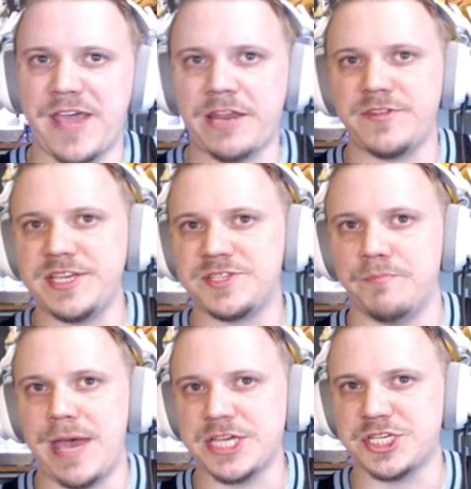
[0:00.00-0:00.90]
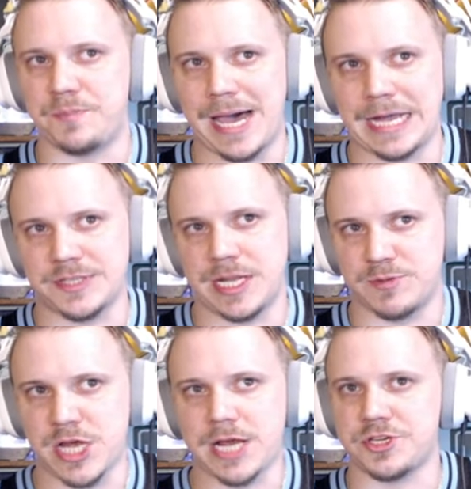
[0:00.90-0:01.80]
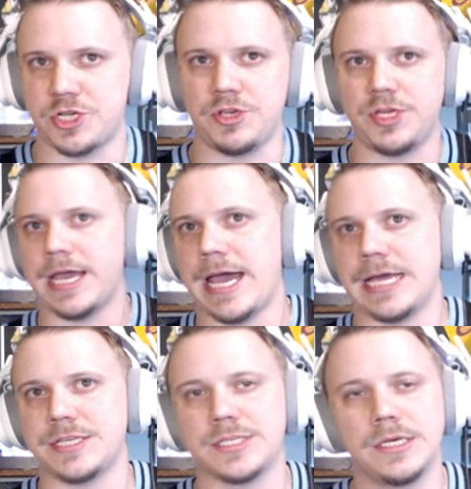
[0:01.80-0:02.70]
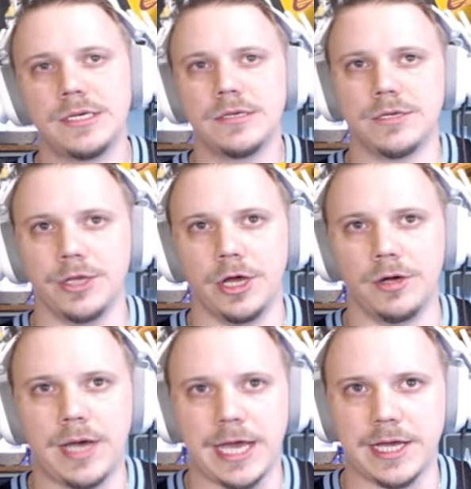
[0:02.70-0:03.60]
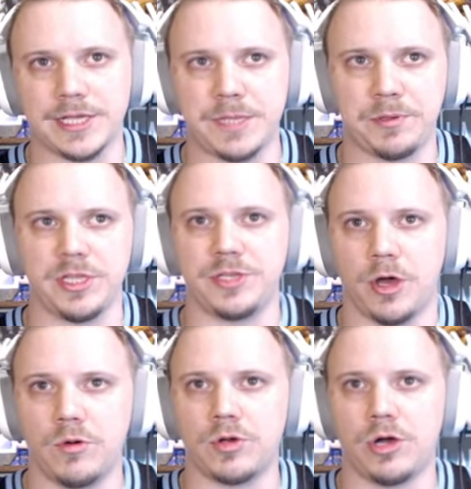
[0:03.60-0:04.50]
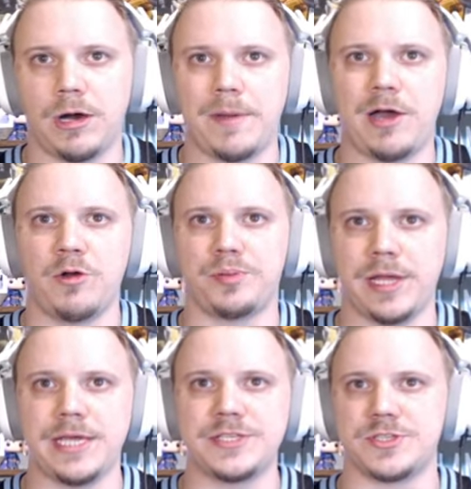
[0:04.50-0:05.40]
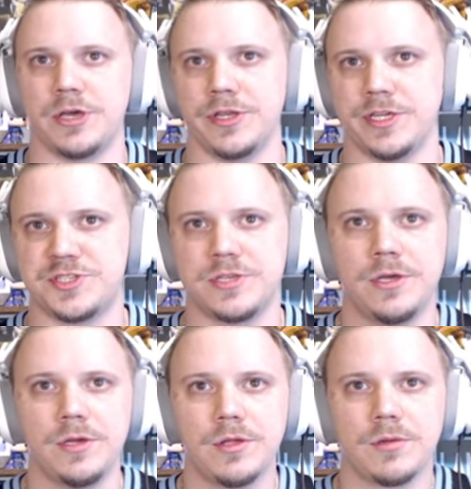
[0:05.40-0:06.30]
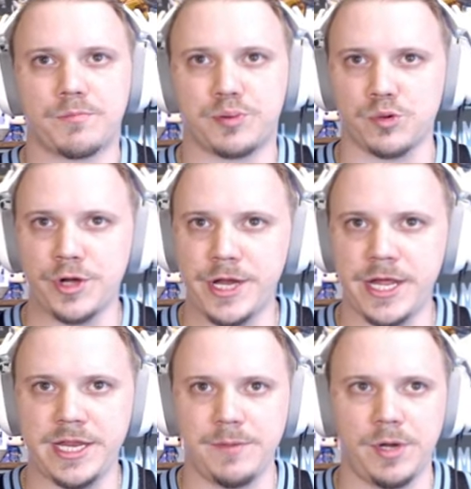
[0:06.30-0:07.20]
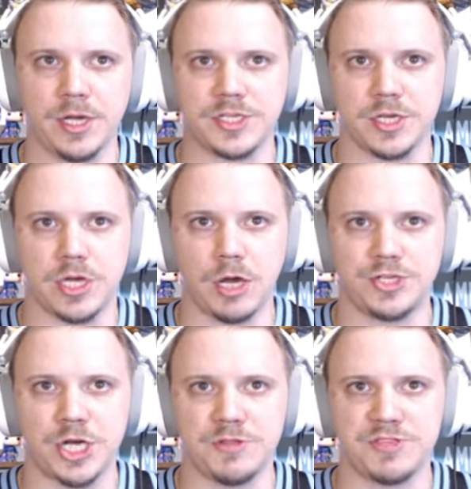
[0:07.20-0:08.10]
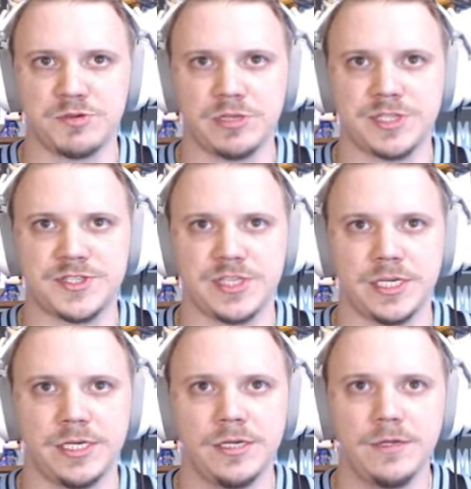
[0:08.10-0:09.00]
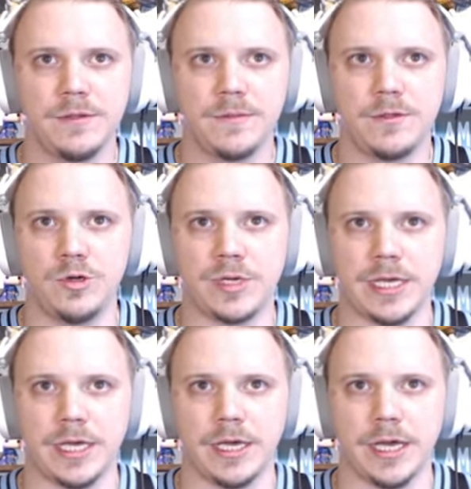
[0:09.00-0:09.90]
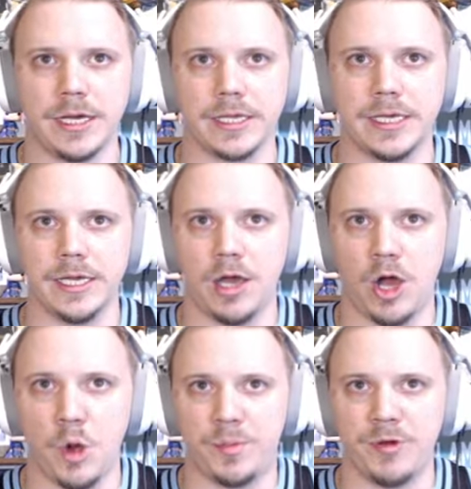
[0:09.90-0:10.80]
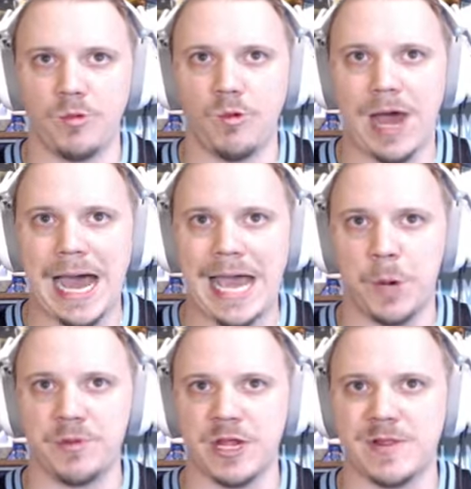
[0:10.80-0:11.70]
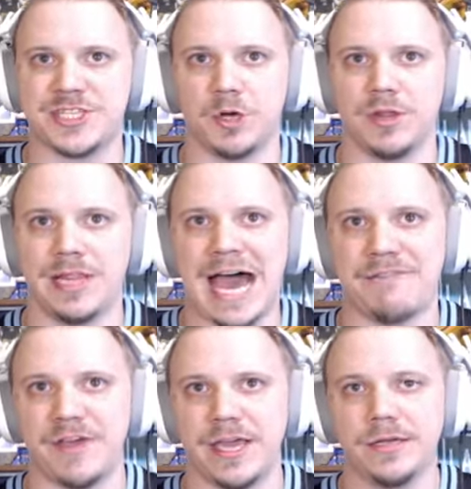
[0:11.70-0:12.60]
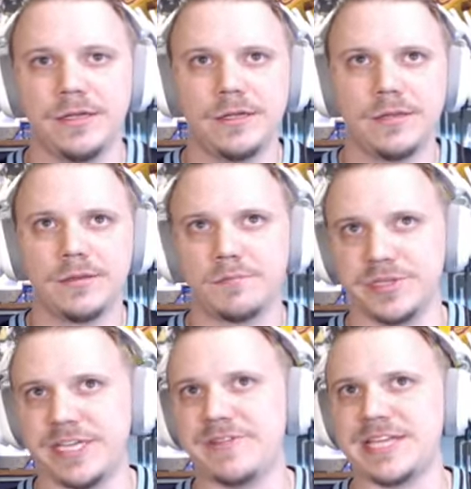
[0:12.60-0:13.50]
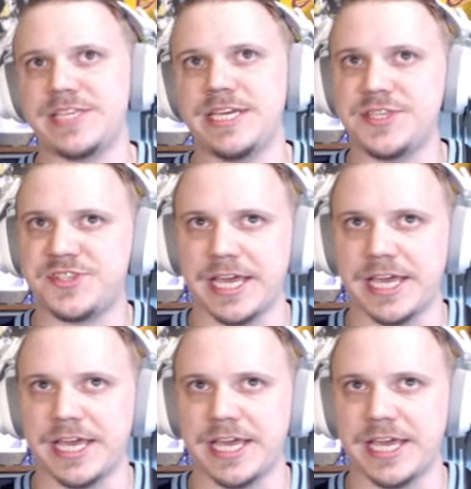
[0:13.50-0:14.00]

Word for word: fan of these mesh spots, and I'm trying to show you guys, you know, I, I typically don't call my own plays, so it is pretty much the coach on this one. Let's see who can uh, get open, wide open there. That's Olave. I believe that's his